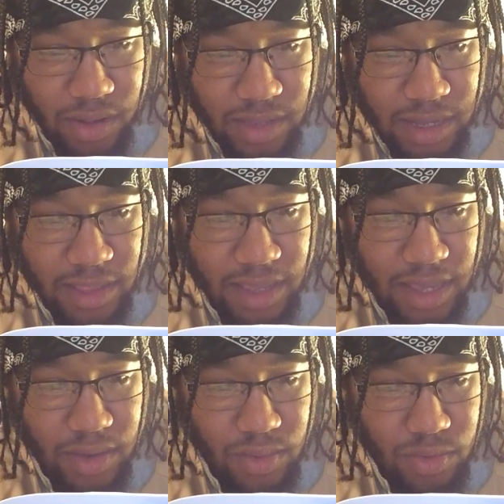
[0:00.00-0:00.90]
not
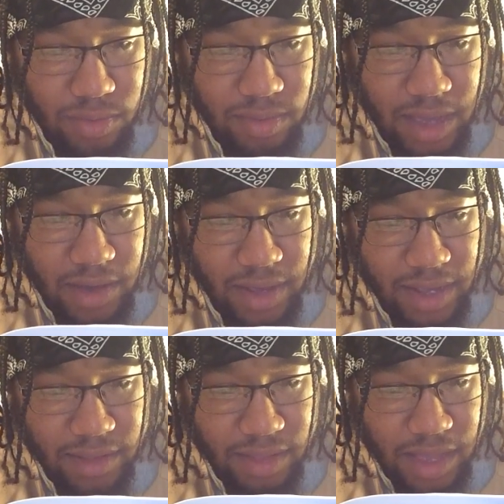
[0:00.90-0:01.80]
they whom thou
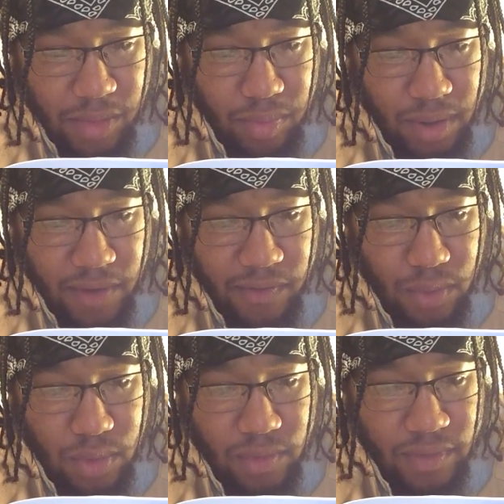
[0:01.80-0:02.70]
hast now brought
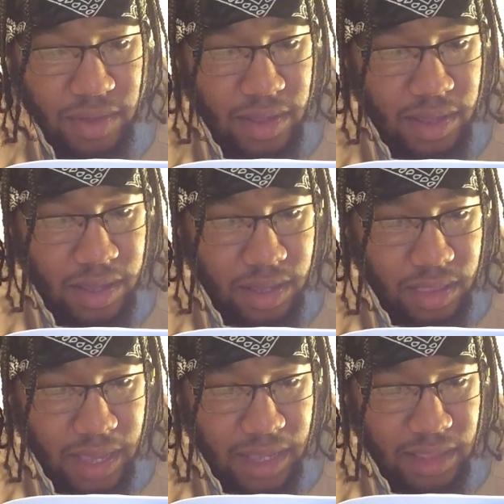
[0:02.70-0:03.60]
forth
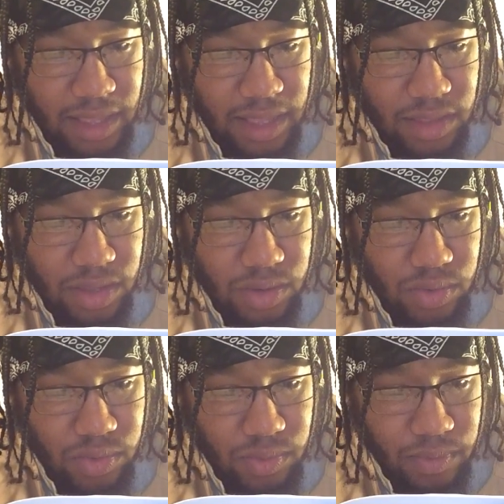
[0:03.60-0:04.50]
like
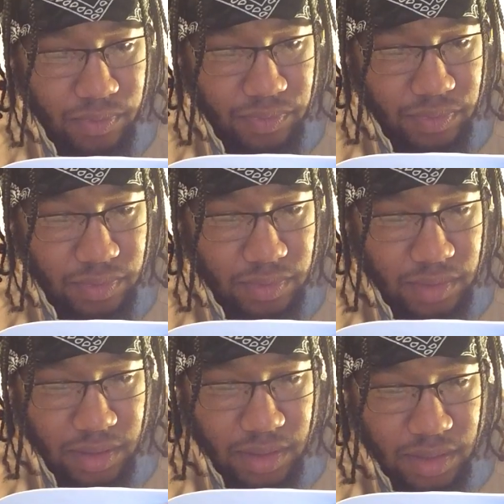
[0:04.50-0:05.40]
those
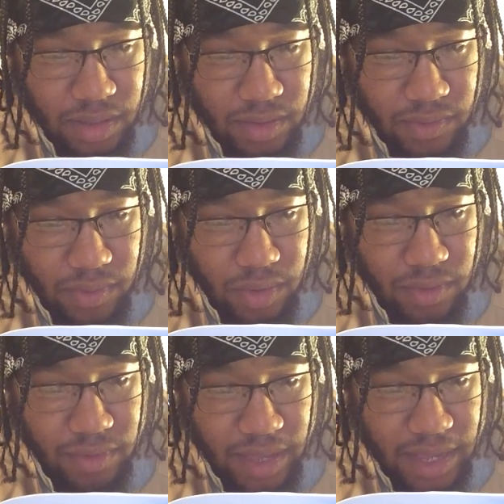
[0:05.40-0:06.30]

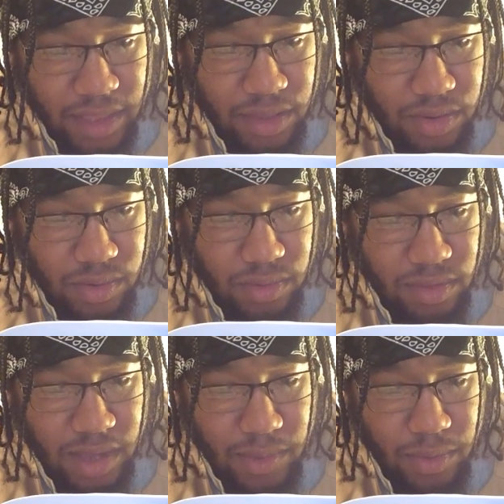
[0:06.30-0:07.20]

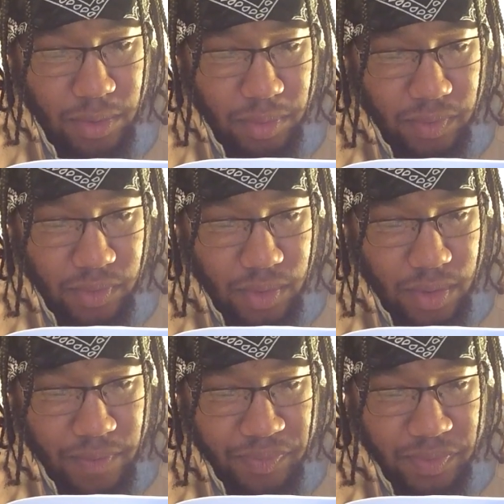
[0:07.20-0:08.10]
that were
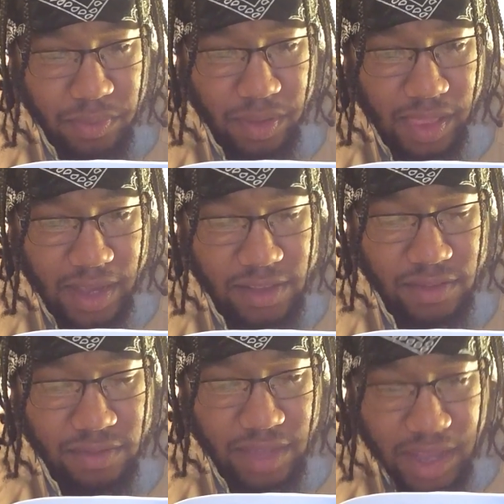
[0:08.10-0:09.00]
before, but less
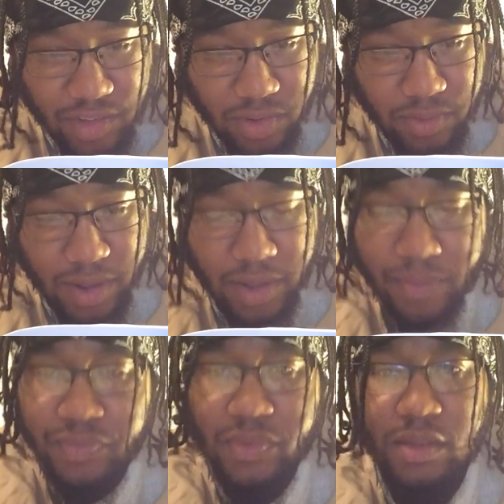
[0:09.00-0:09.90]
of stature," right?
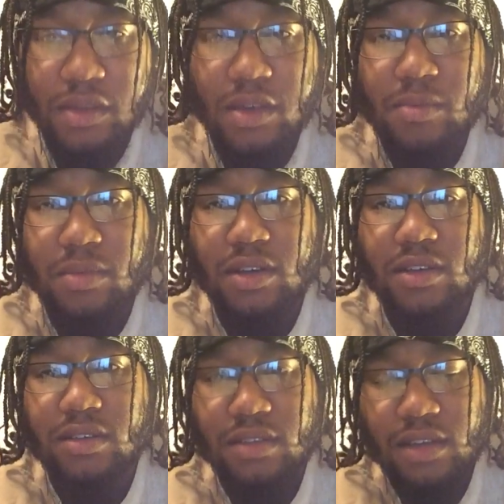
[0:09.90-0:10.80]

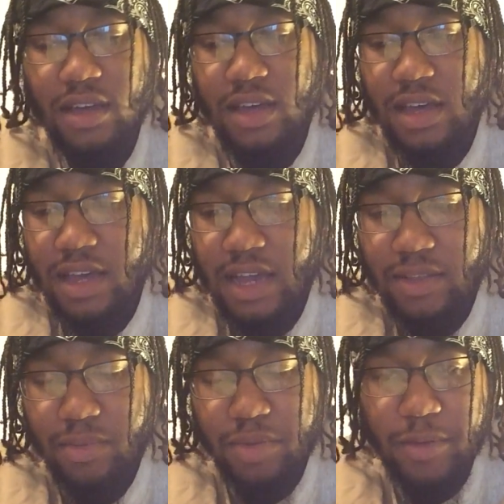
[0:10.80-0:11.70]
Because
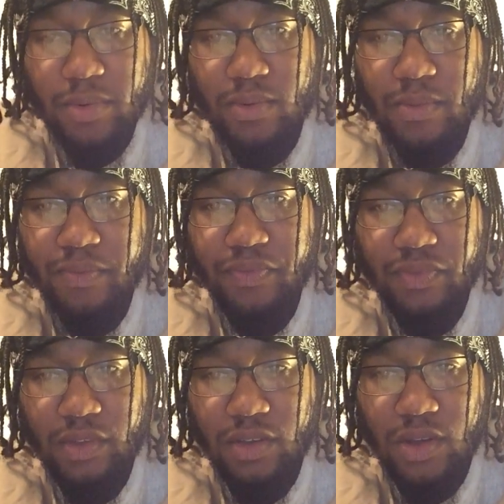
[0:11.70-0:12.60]
as a people,
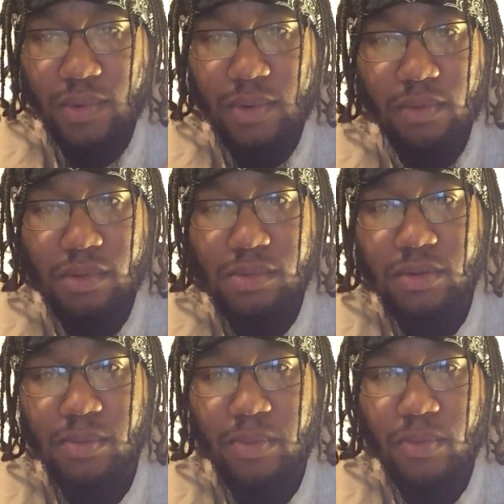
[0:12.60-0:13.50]
we
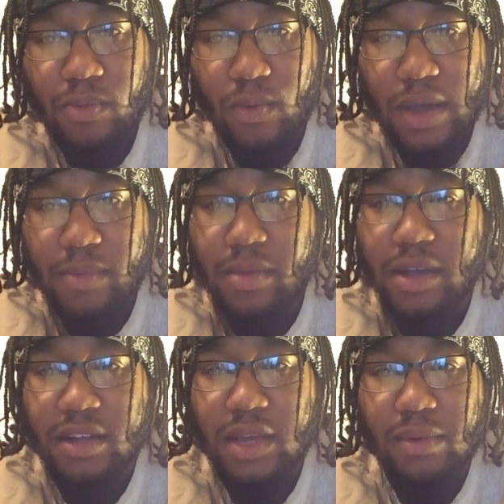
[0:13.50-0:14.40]
were way
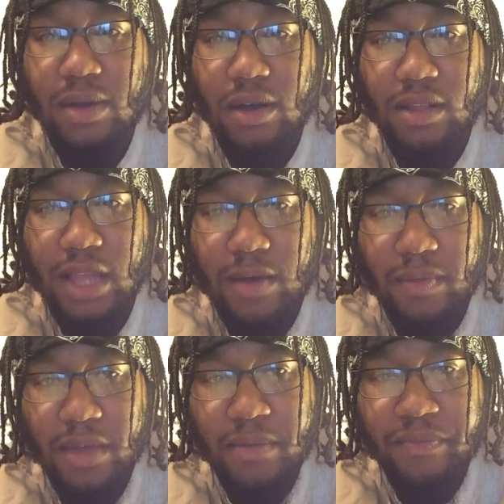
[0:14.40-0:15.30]
bigger than we are now,
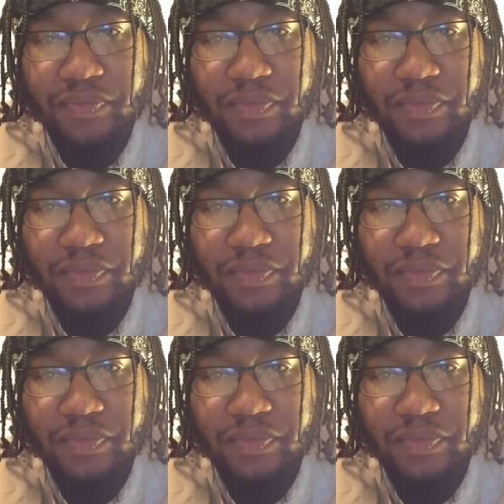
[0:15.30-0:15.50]
man.